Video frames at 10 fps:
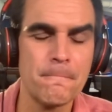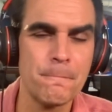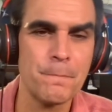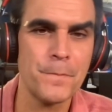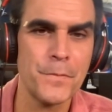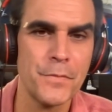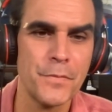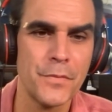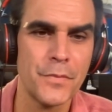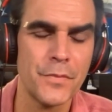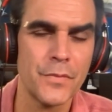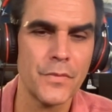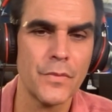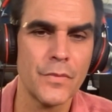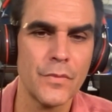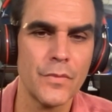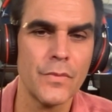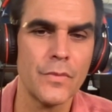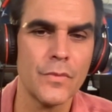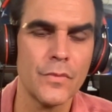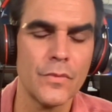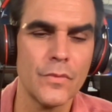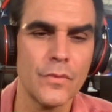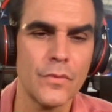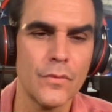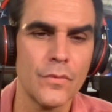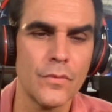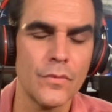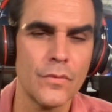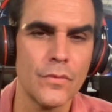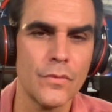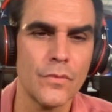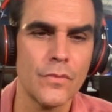No words are spoken by the person on screen.